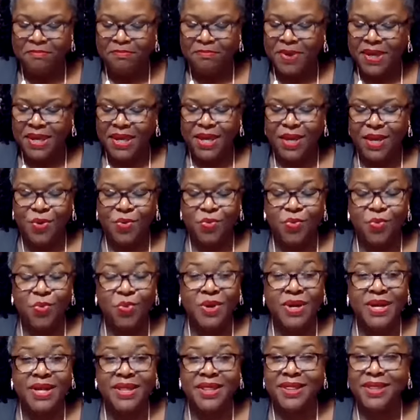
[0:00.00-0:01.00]
be
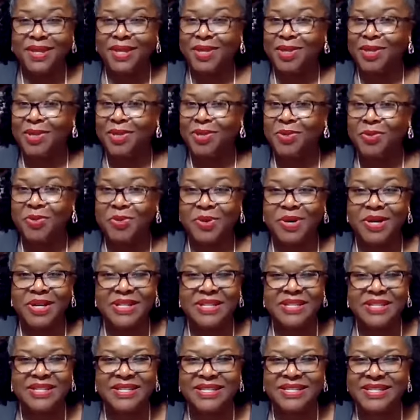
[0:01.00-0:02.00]
with your
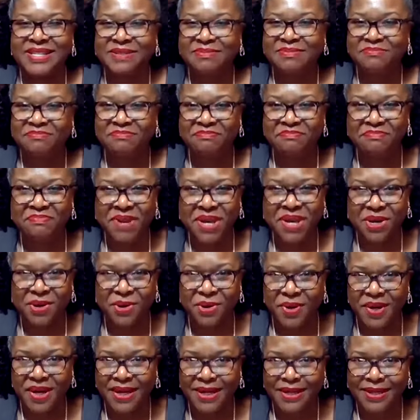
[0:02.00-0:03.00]
spirit.